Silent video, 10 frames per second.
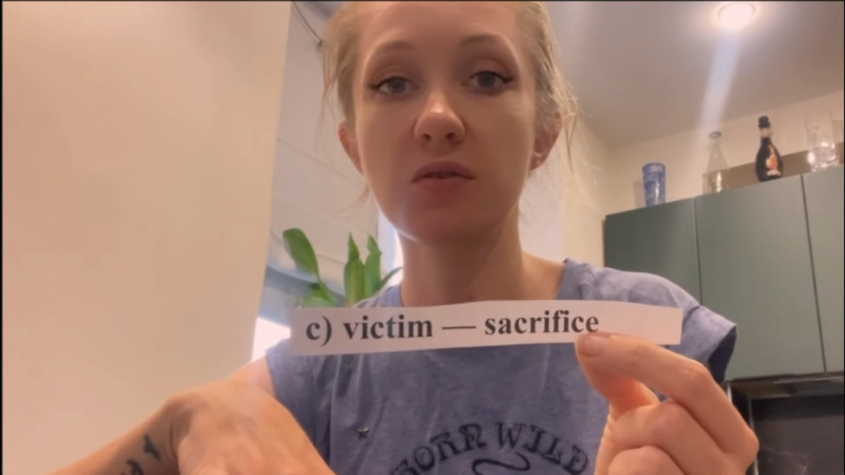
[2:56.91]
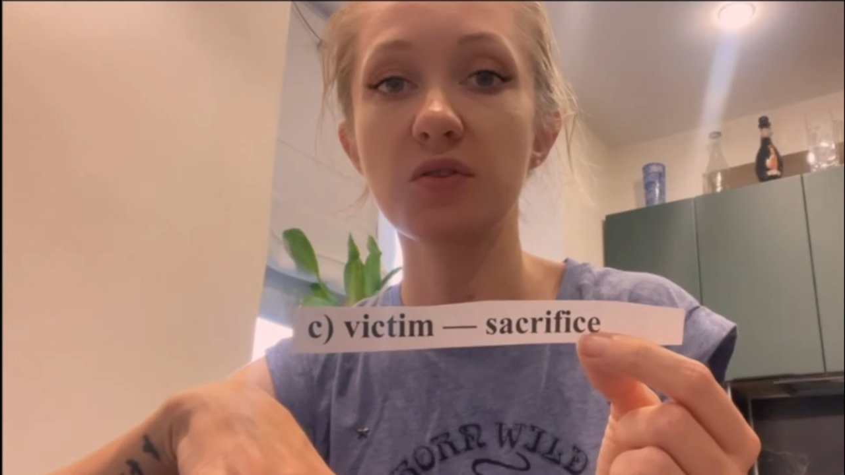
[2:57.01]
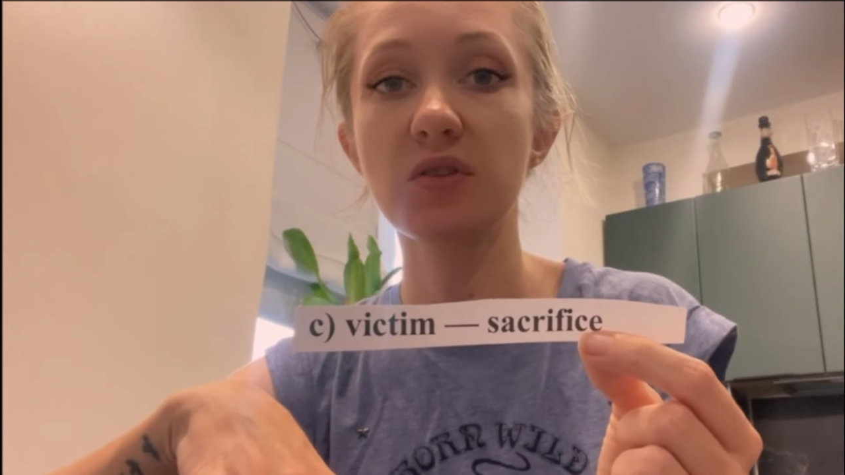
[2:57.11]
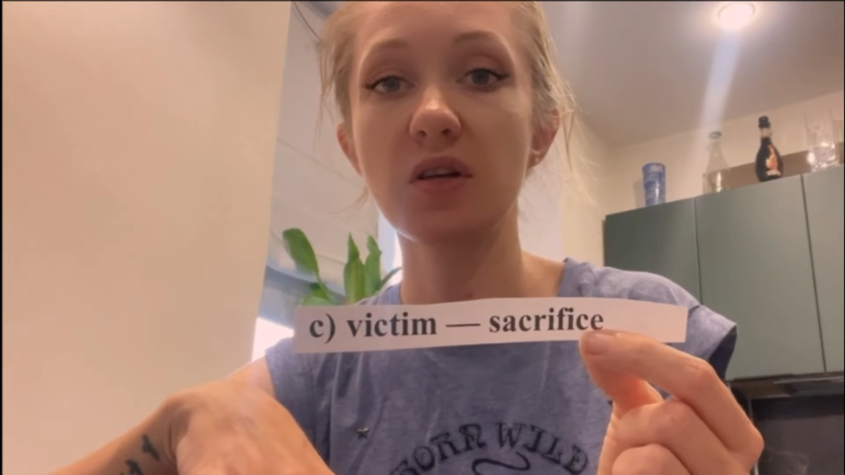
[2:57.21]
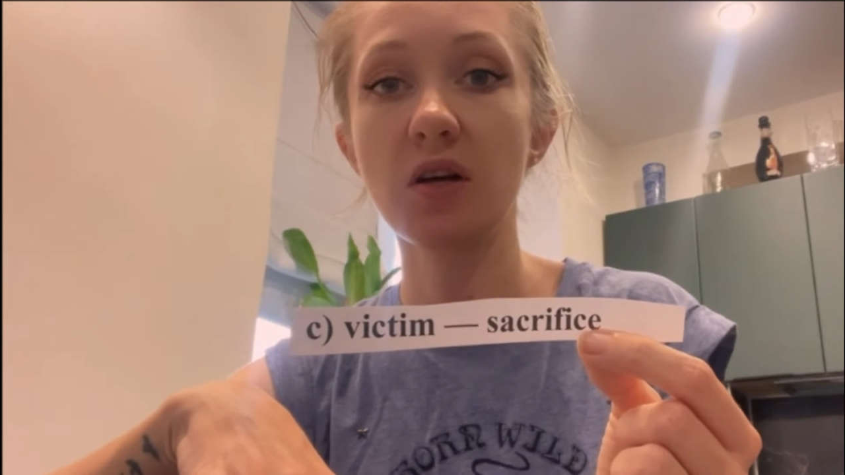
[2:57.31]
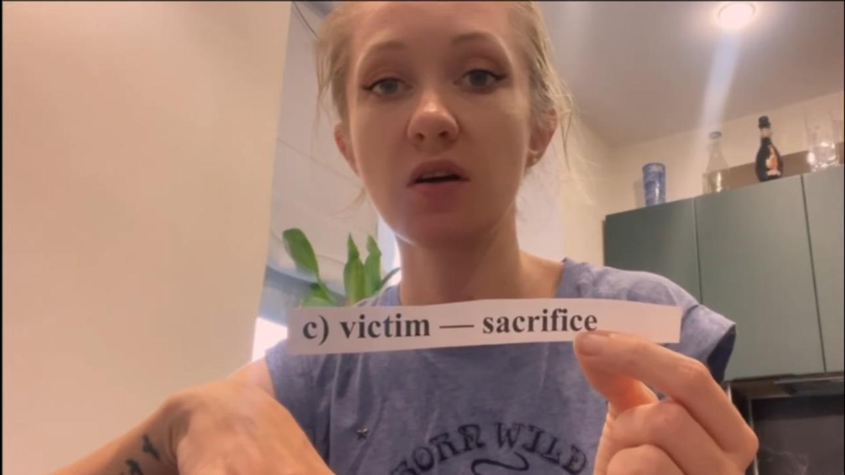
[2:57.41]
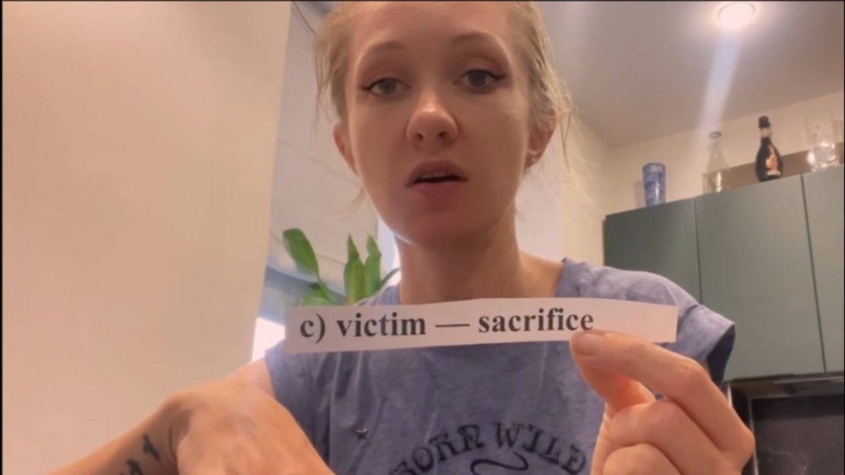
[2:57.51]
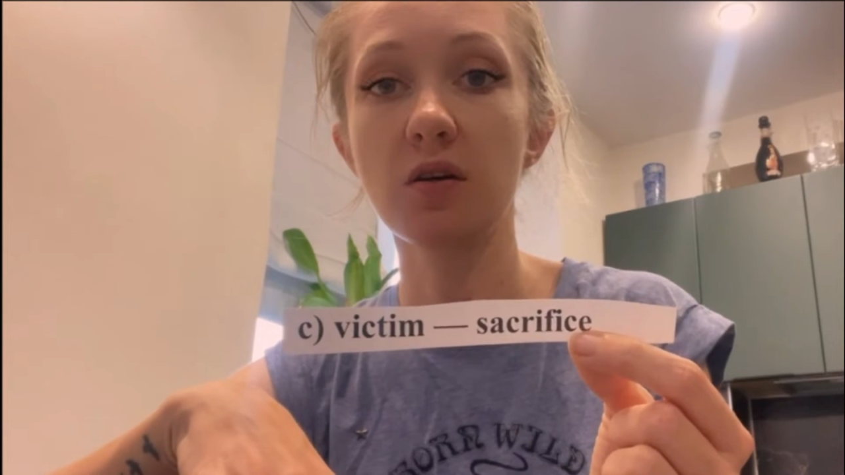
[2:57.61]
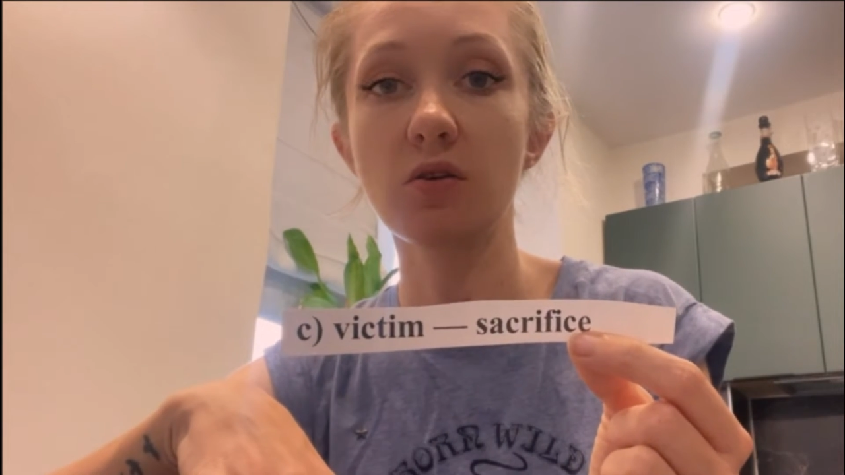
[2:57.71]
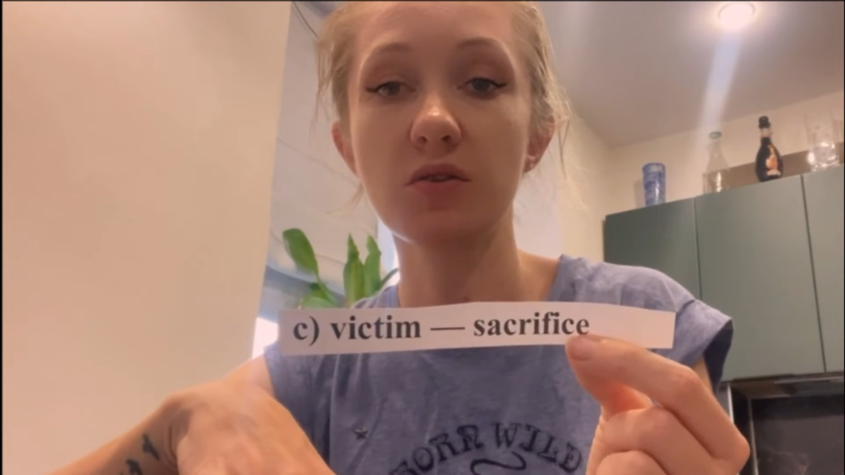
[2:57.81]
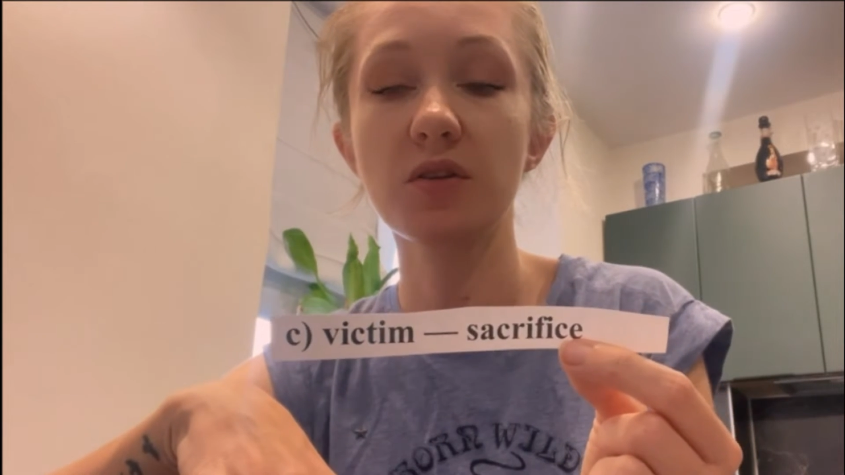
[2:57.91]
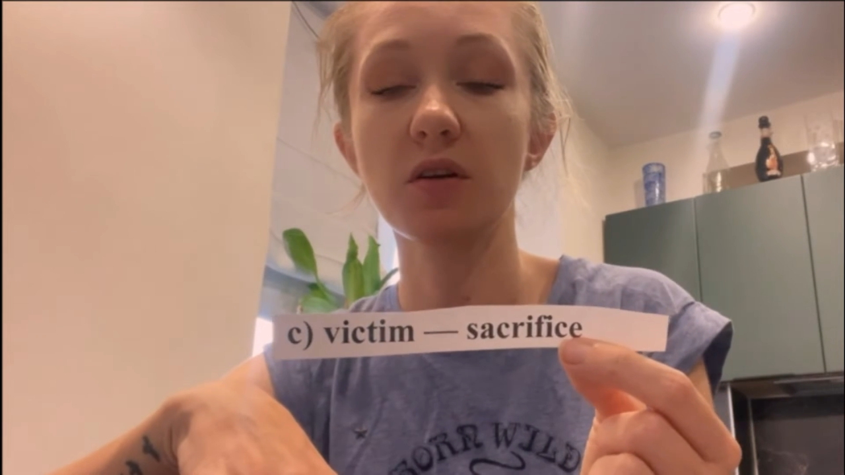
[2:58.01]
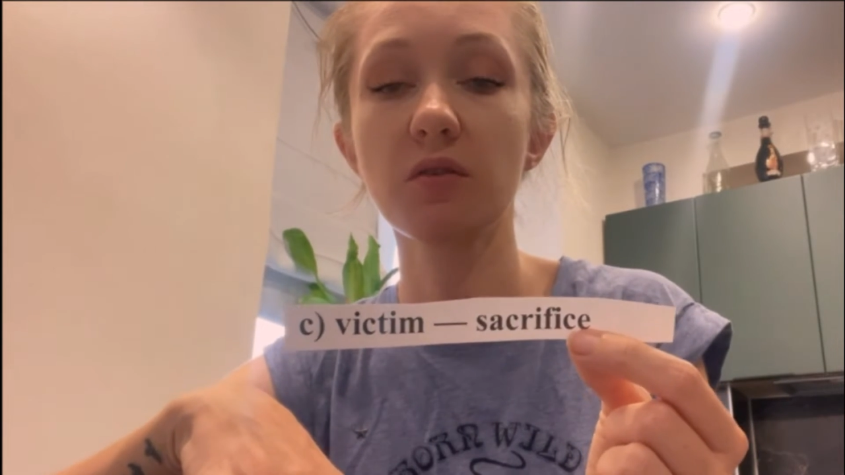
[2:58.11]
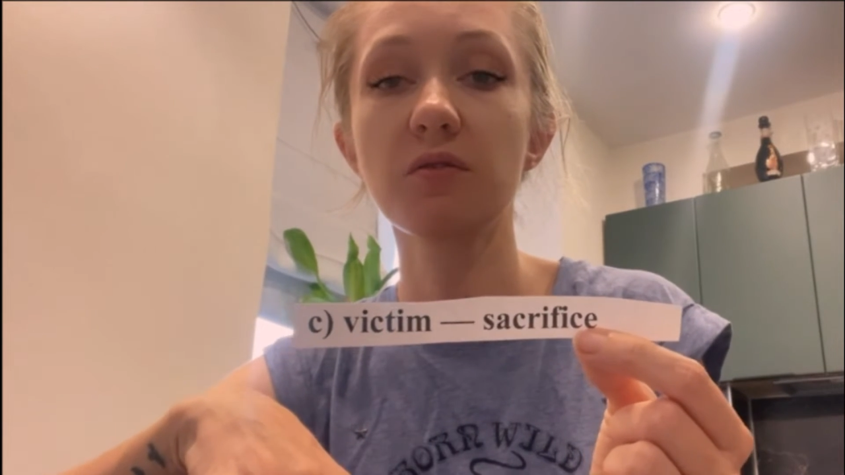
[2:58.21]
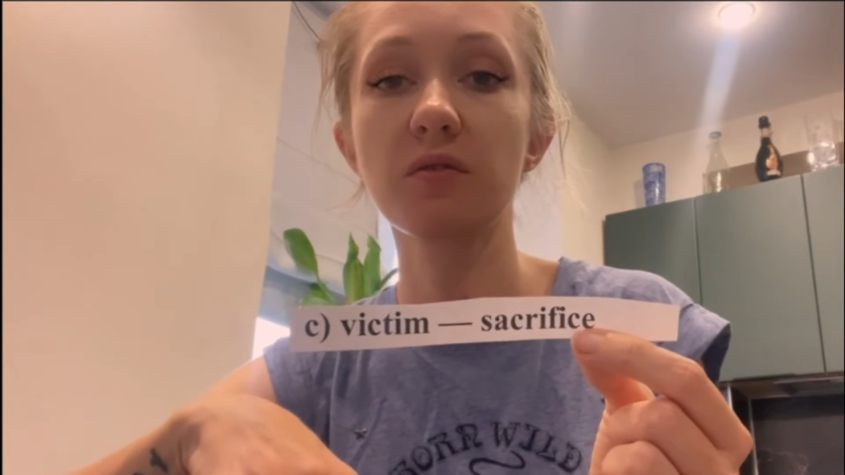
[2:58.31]

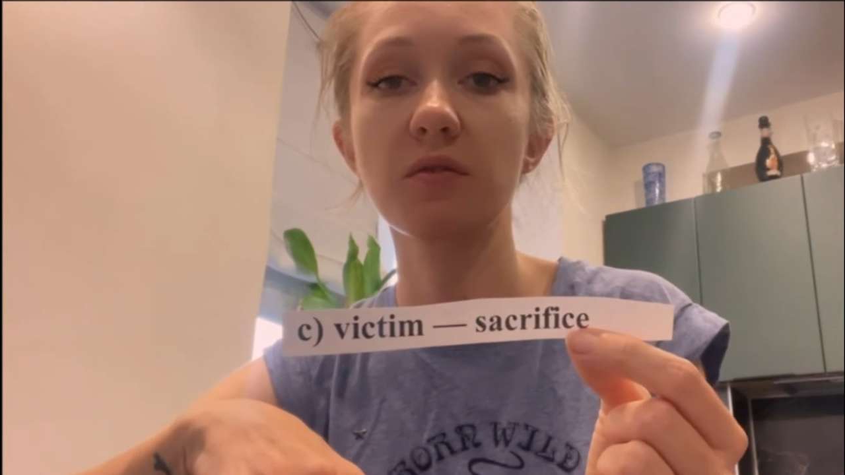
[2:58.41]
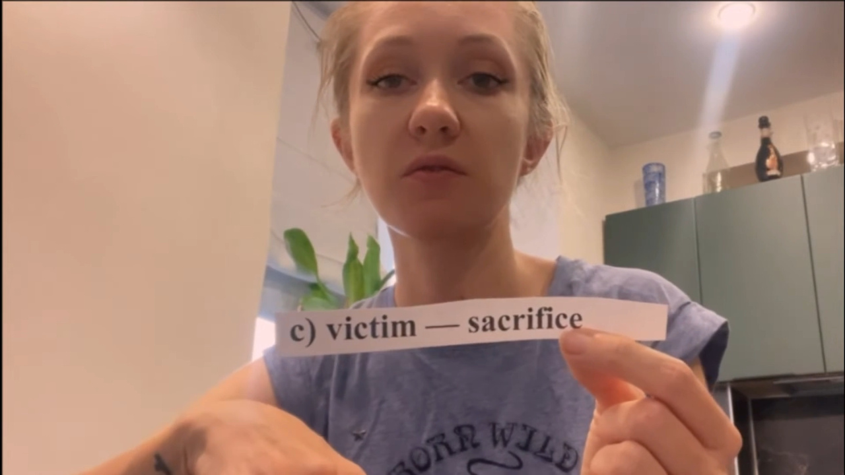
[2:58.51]
yourself